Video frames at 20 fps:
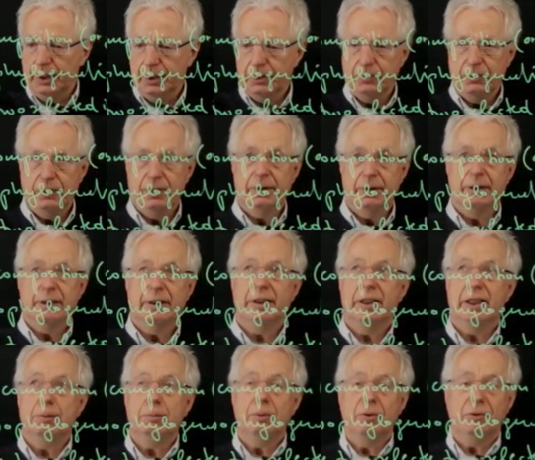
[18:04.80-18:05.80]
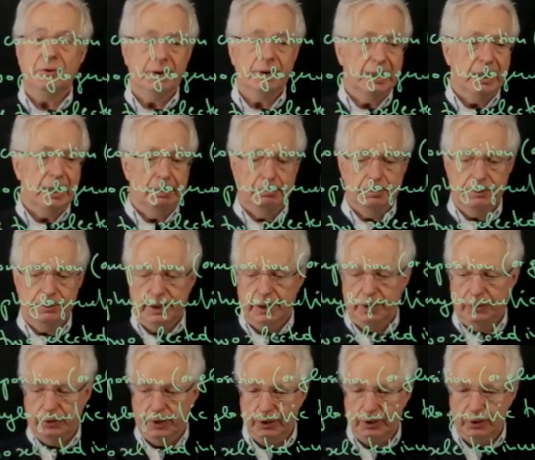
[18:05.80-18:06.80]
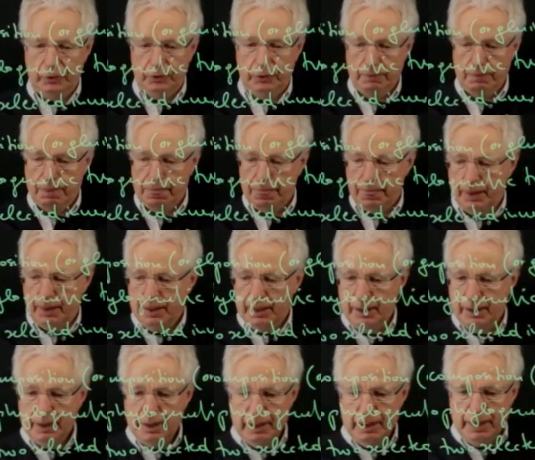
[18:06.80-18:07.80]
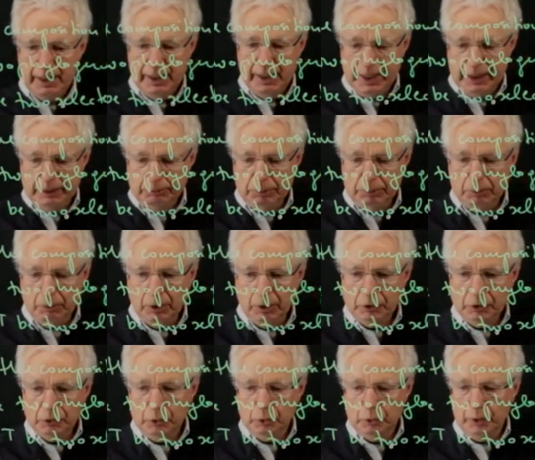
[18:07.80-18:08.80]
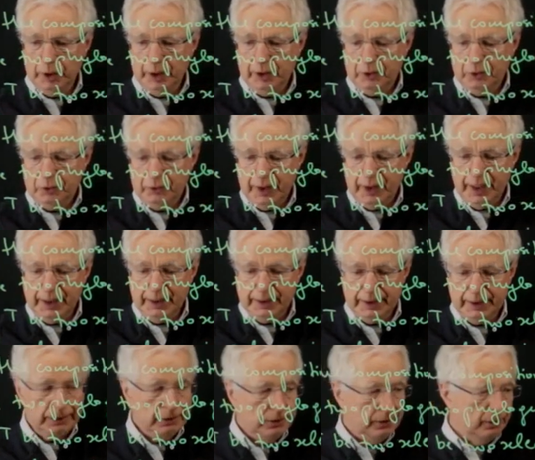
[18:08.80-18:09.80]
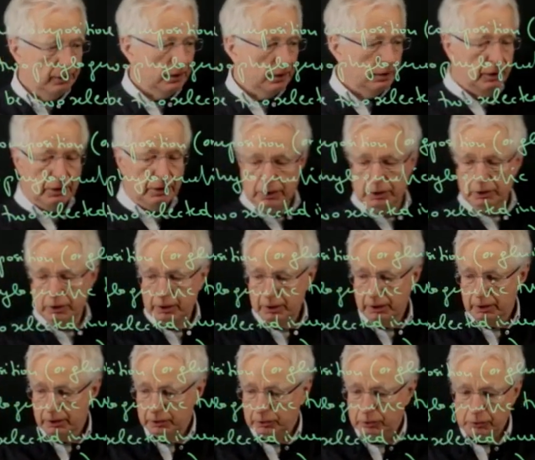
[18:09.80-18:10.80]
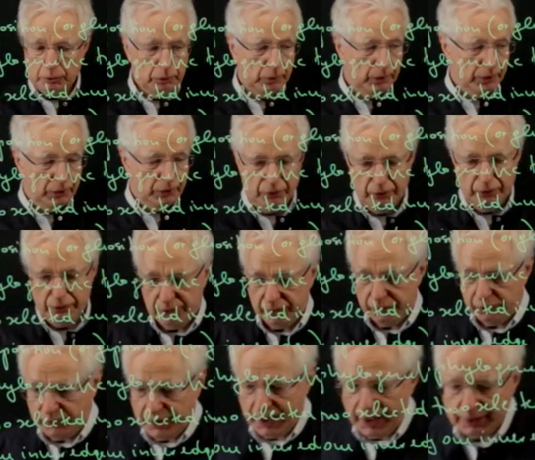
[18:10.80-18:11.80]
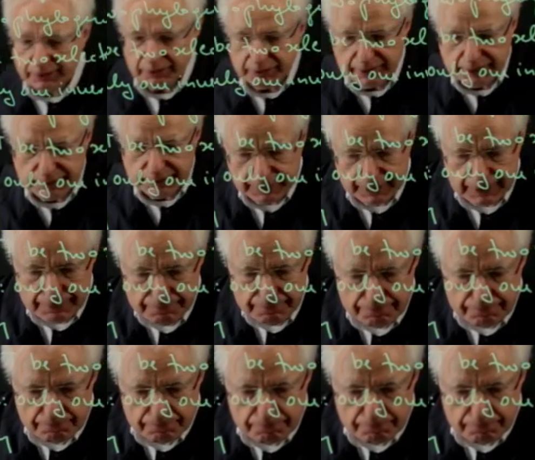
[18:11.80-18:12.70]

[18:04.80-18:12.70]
as the label set M tells us. And we want to extend it to a, the ZT